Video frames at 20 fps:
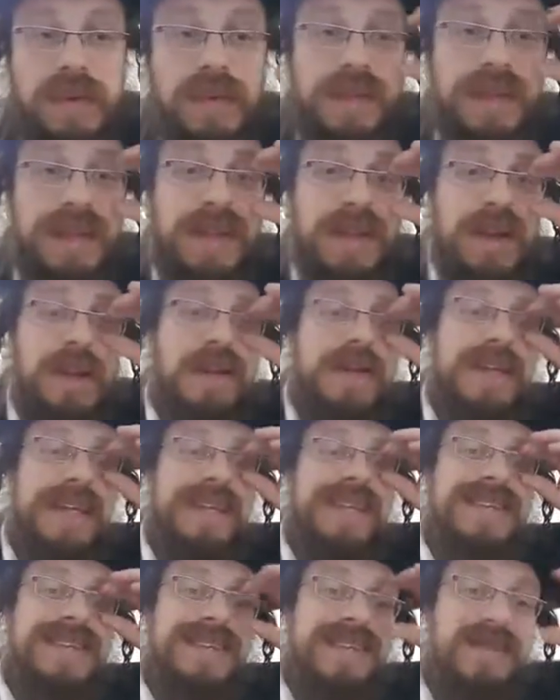we learned
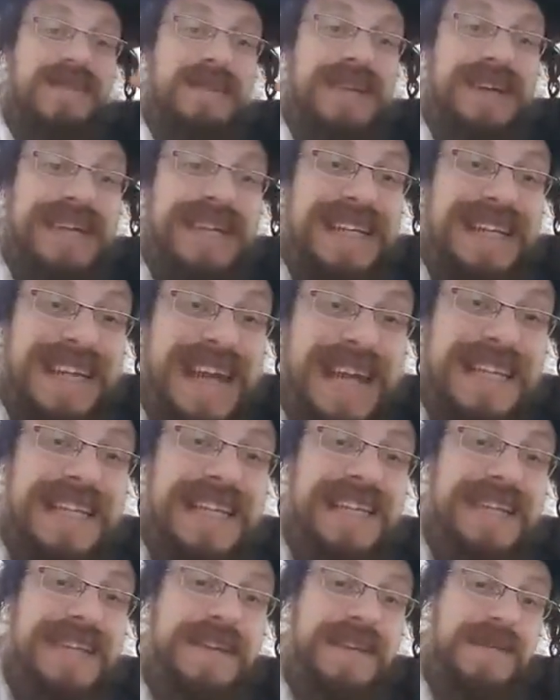that we're
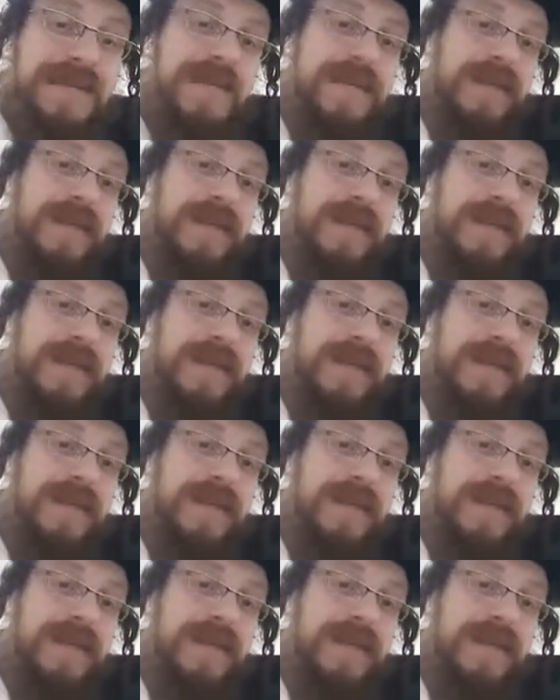connected,